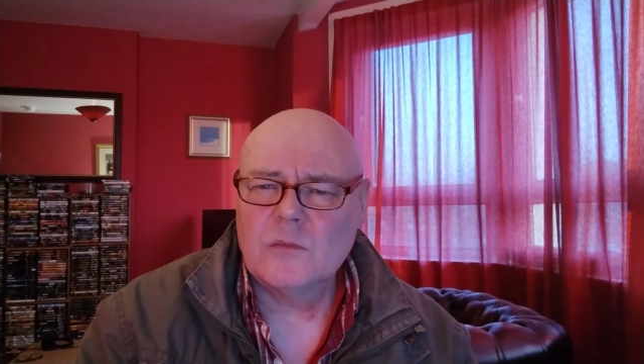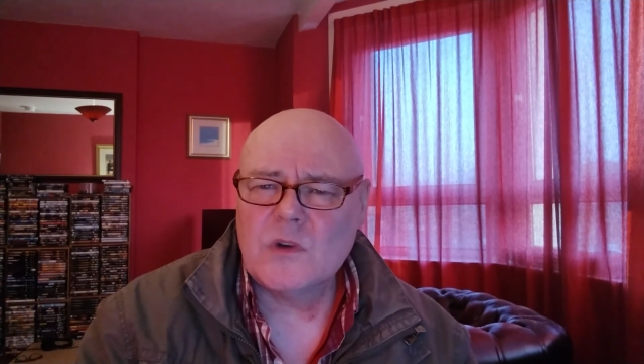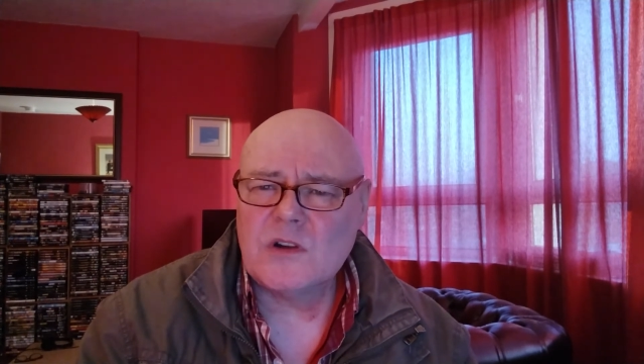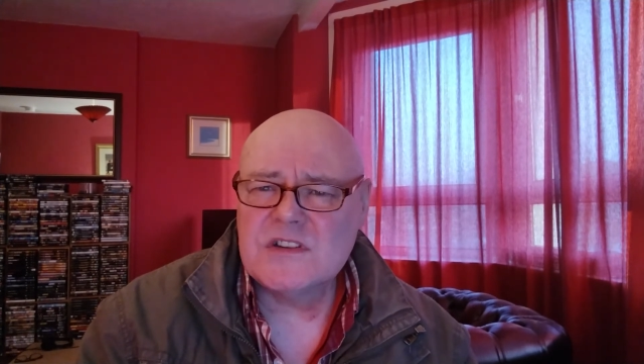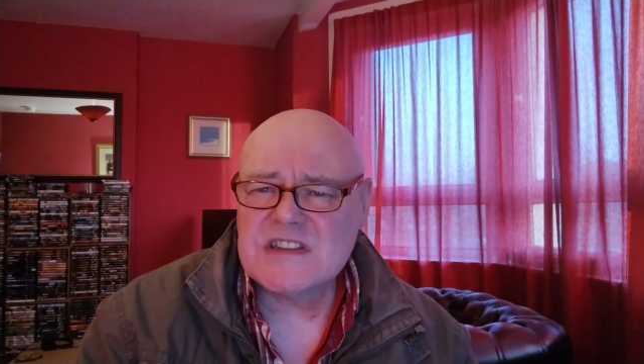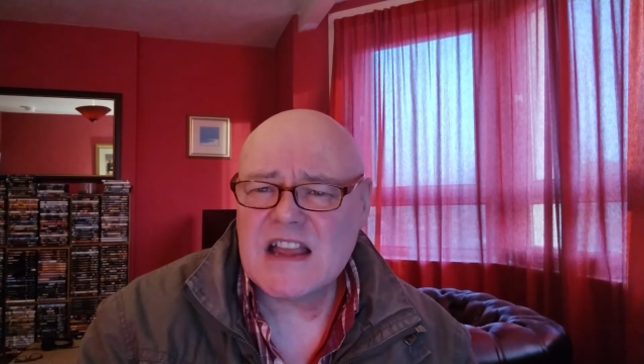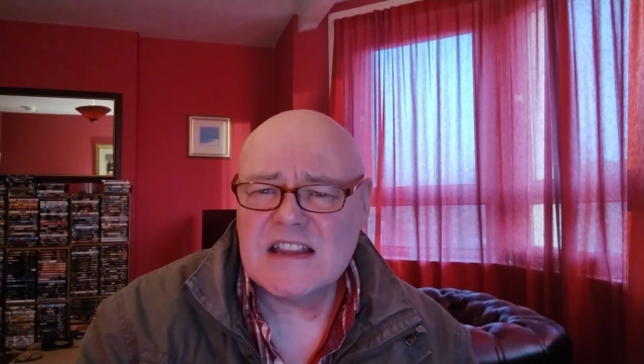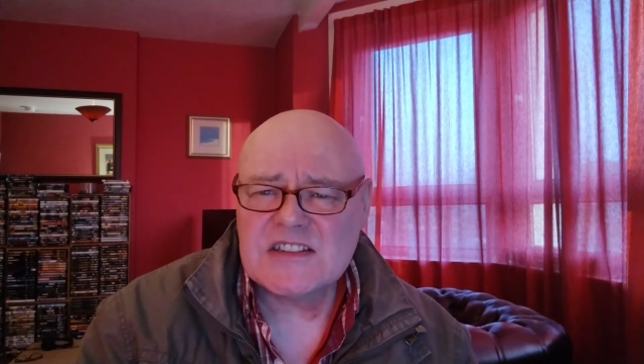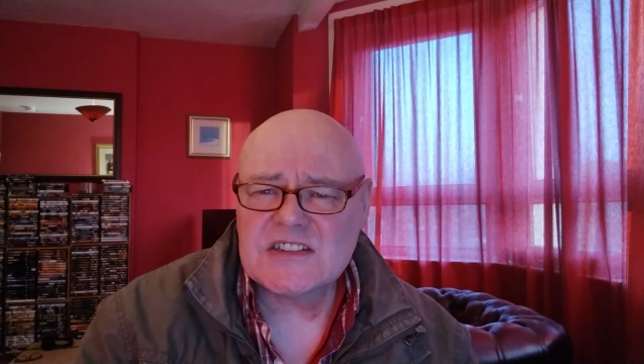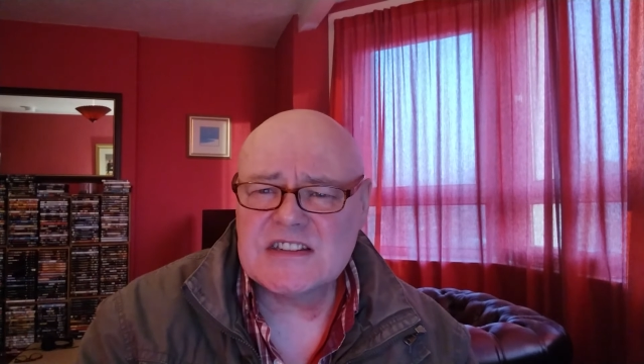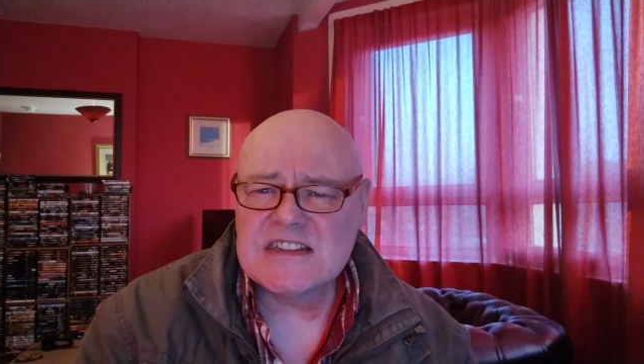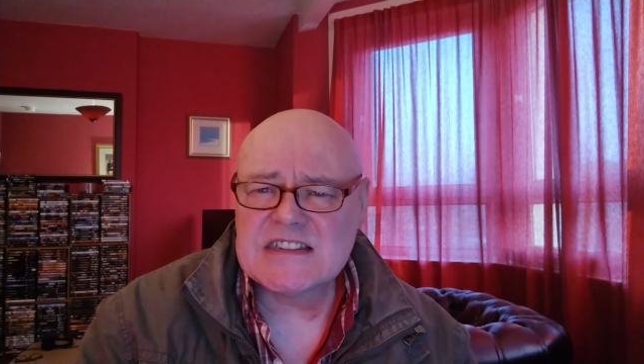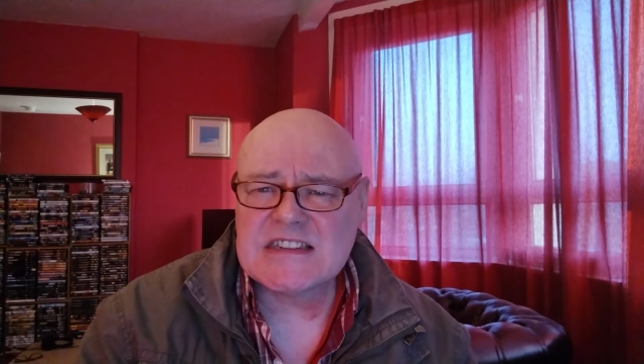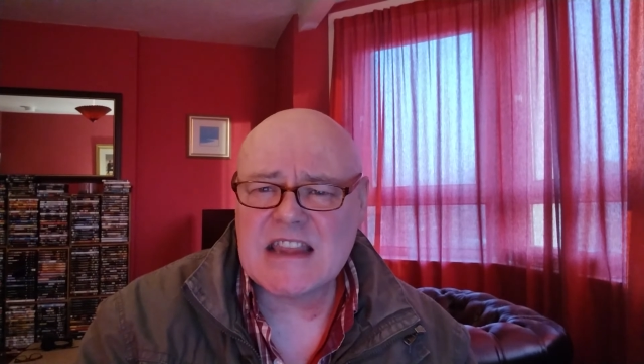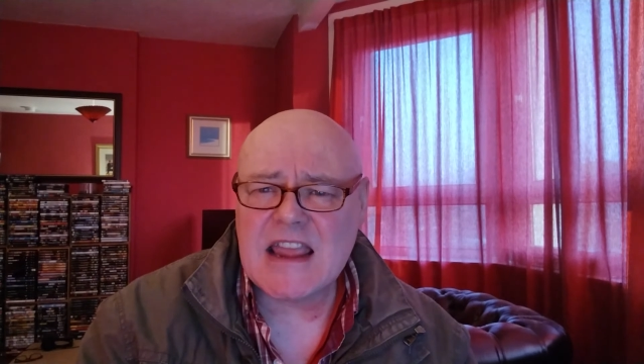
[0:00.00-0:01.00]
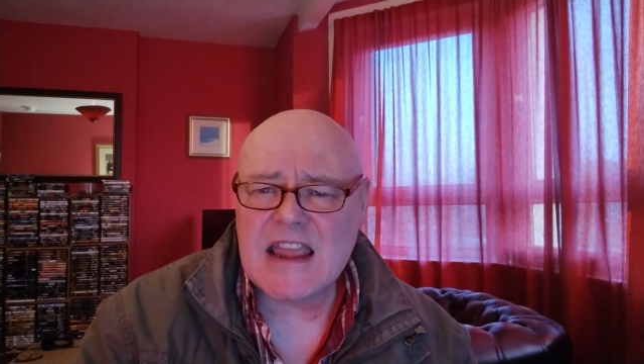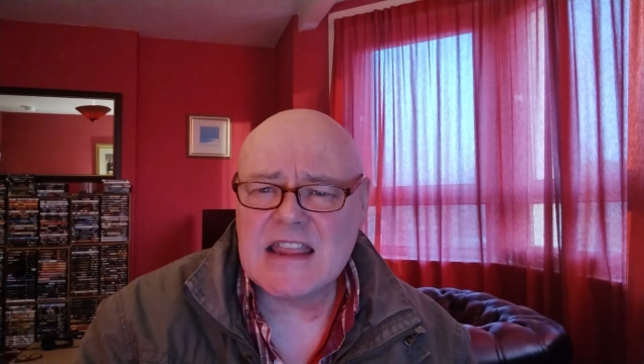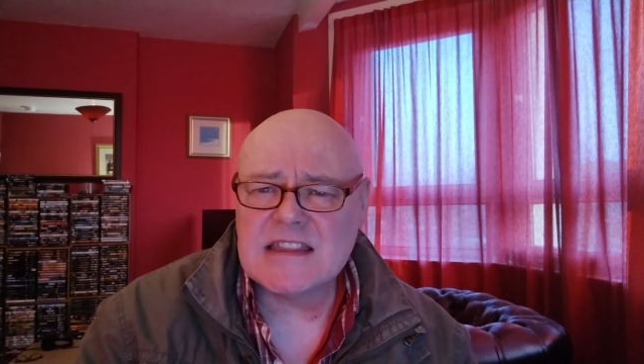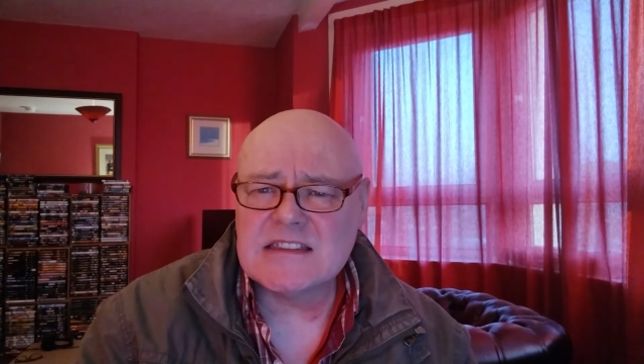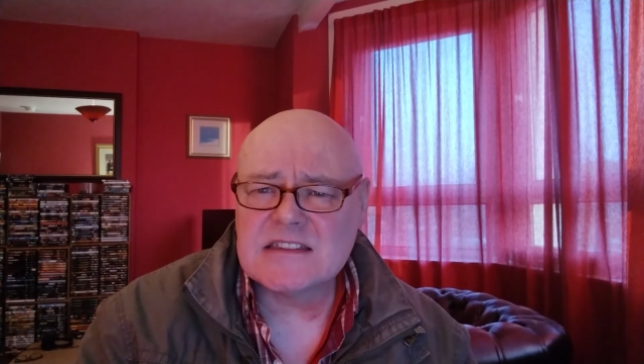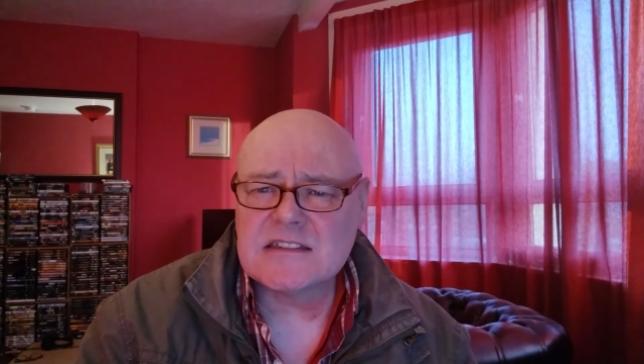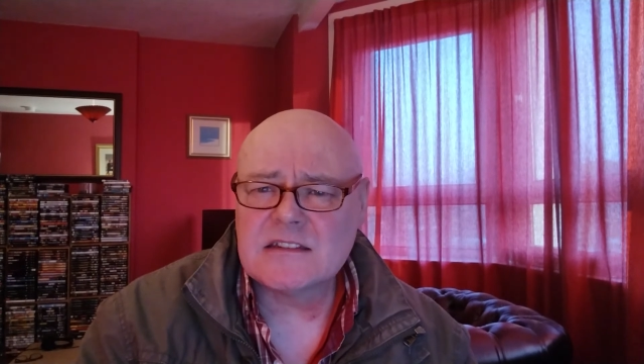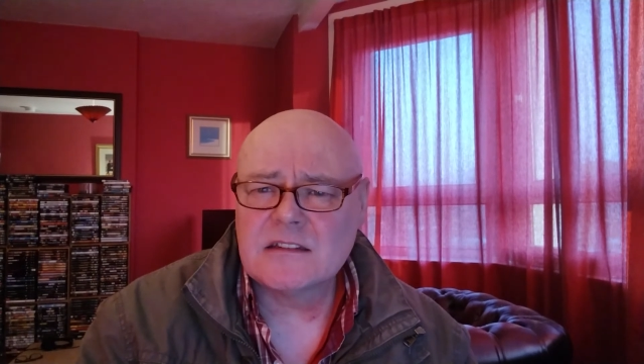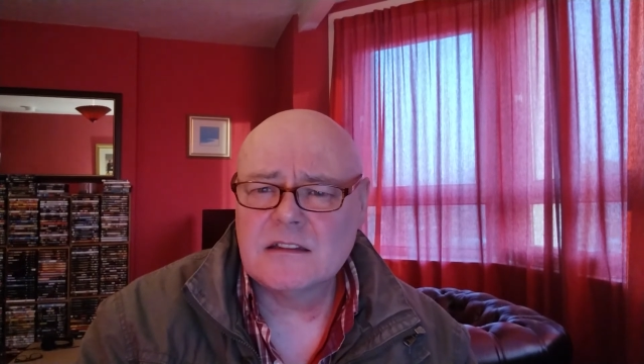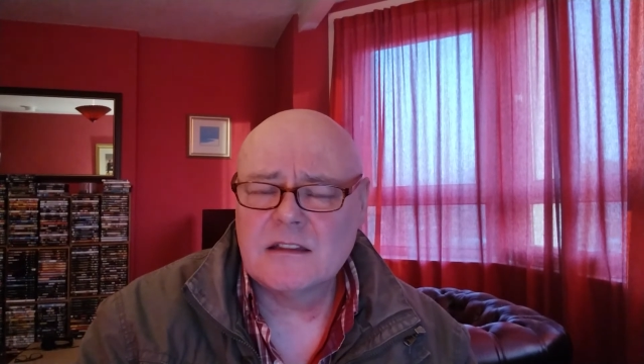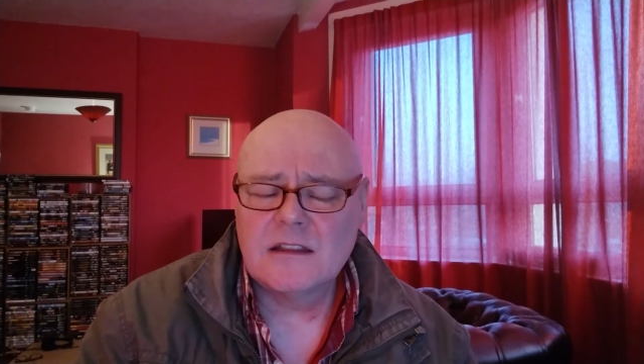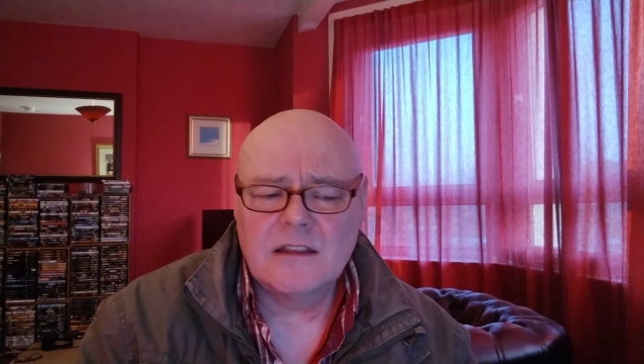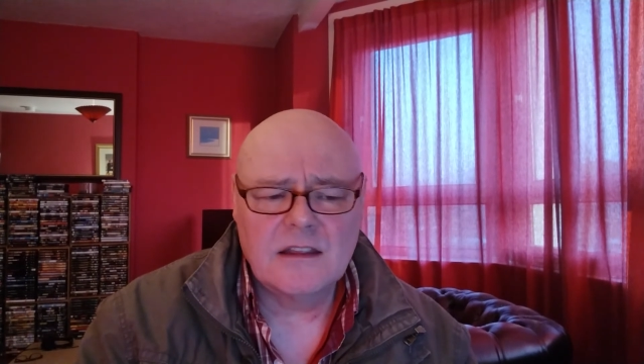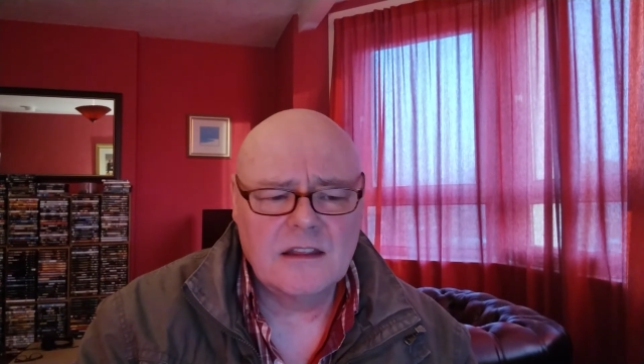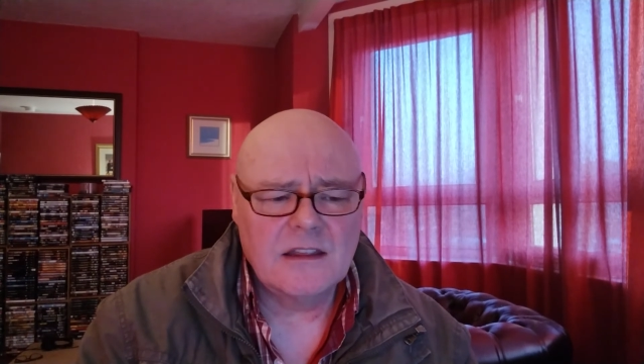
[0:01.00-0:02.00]
Well, he's actually said
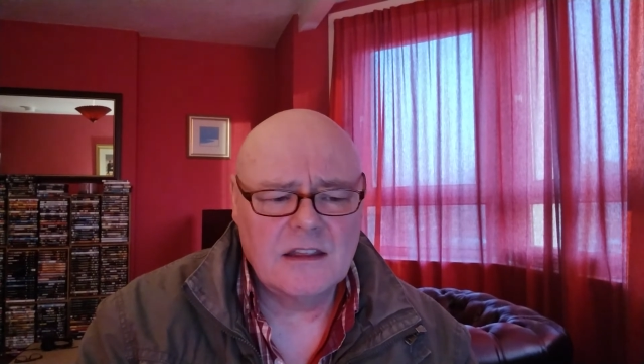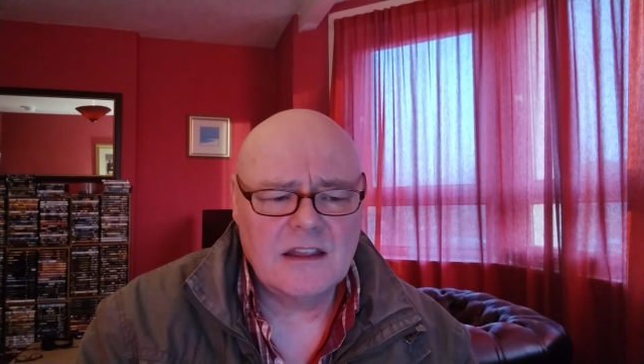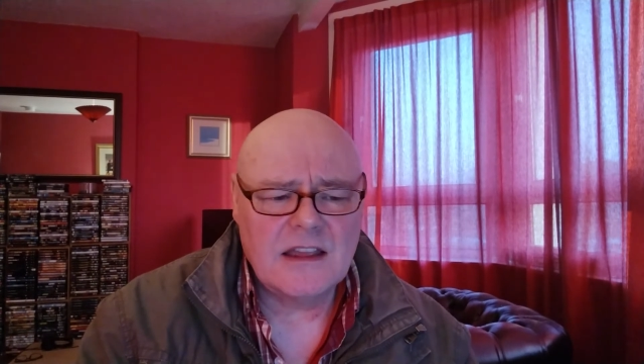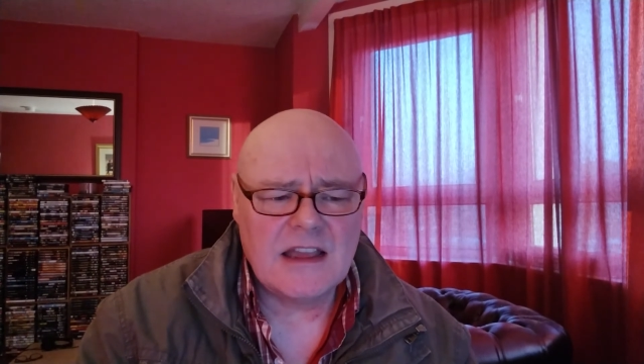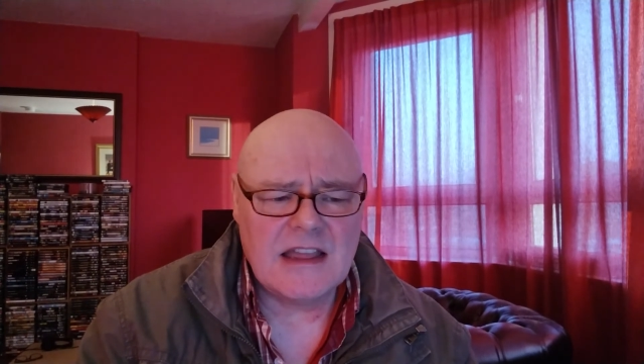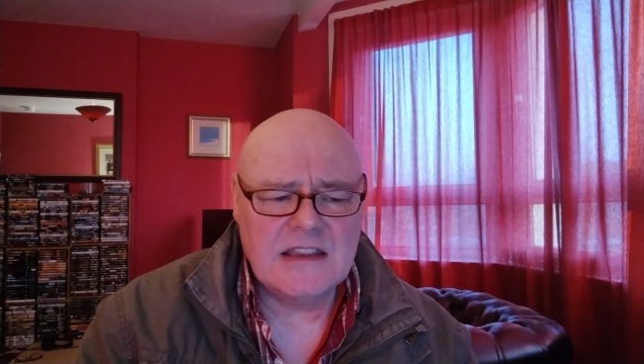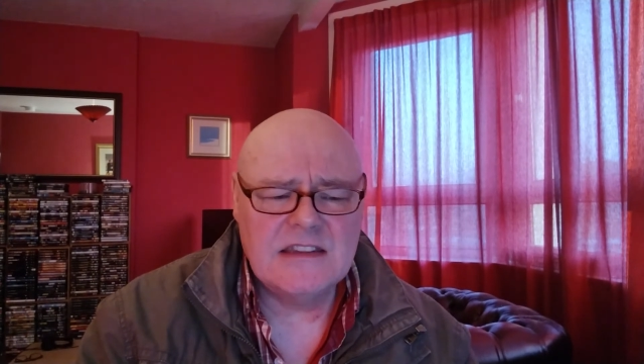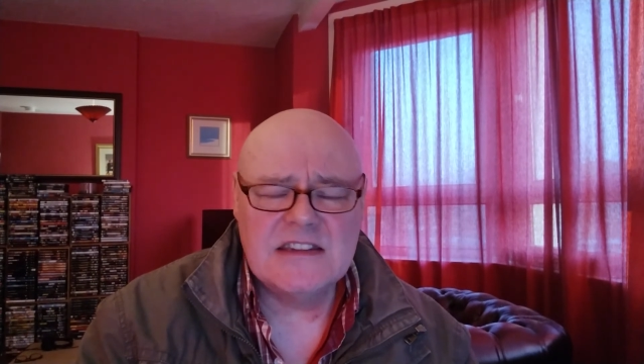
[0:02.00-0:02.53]
in